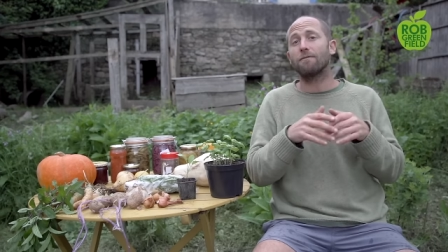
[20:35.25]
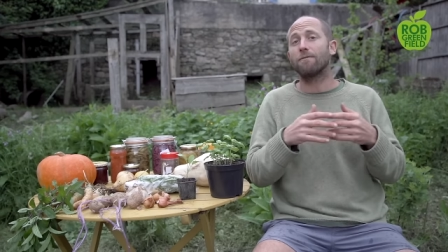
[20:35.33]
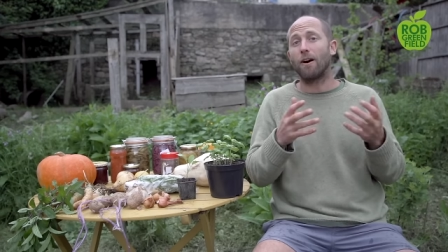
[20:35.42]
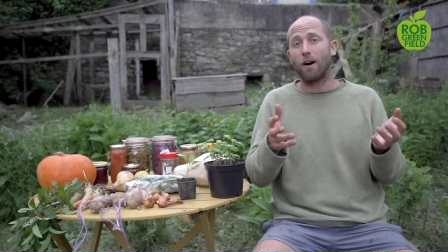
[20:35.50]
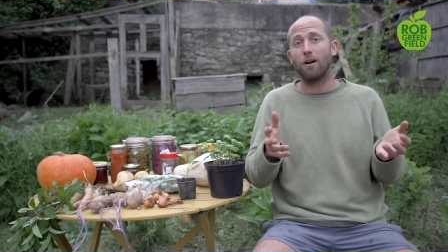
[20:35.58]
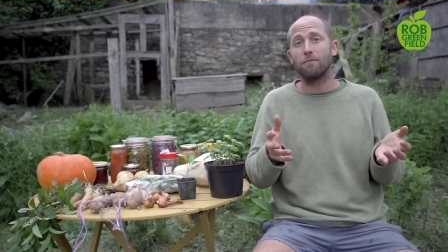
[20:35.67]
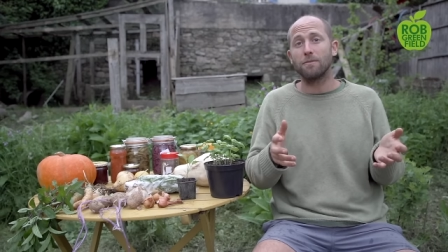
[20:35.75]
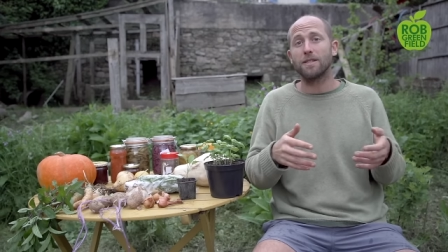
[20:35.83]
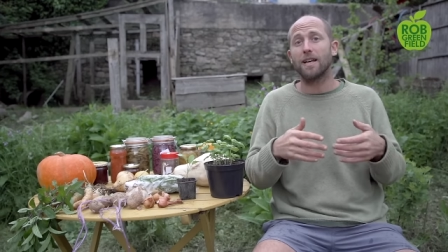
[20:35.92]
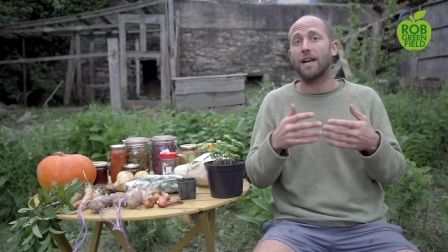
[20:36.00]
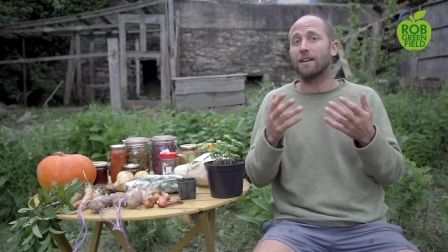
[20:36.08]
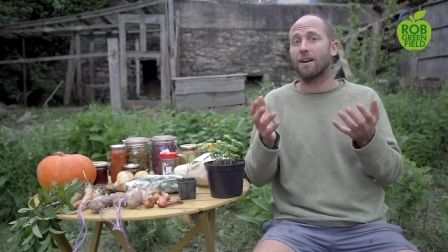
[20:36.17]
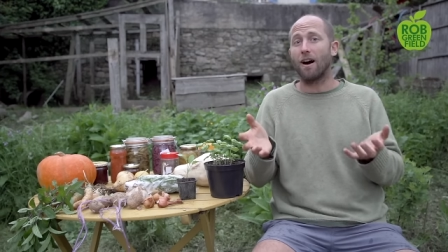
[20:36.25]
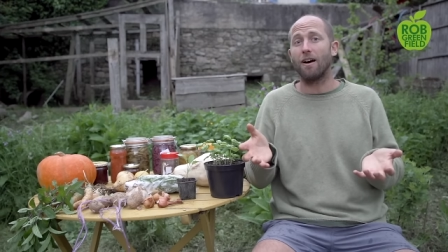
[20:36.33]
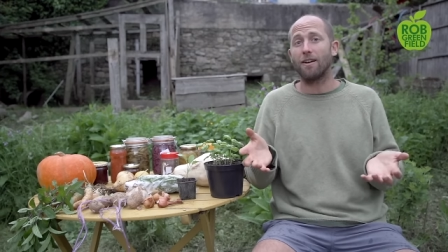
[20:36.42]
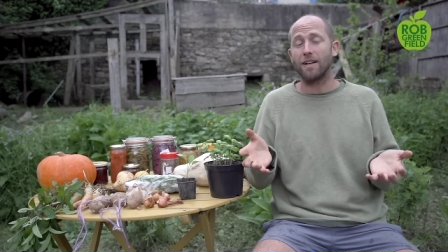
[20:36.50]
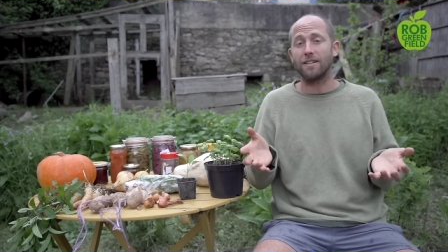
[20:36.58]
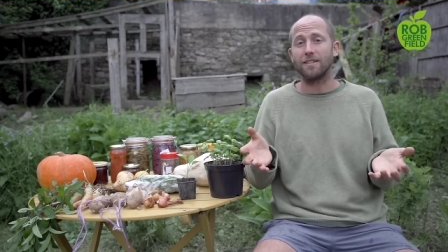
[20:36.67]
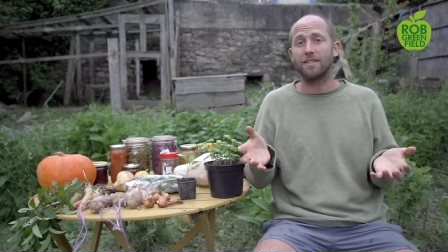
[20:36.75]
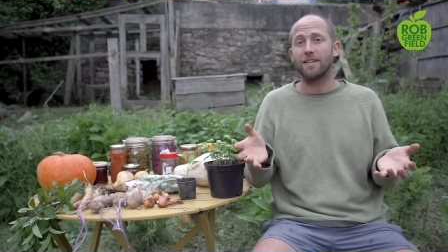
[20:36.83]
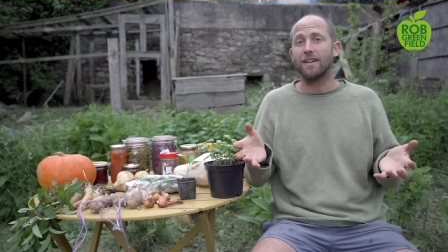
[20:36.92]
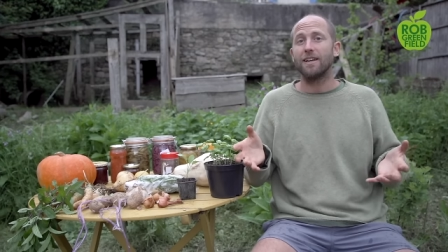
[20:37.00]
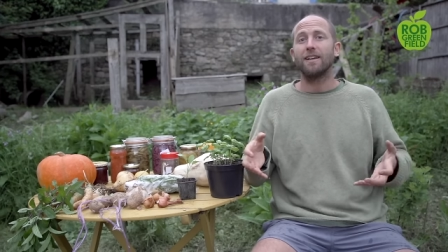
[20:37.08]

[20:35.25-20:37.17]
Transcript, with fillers: farms and gardens.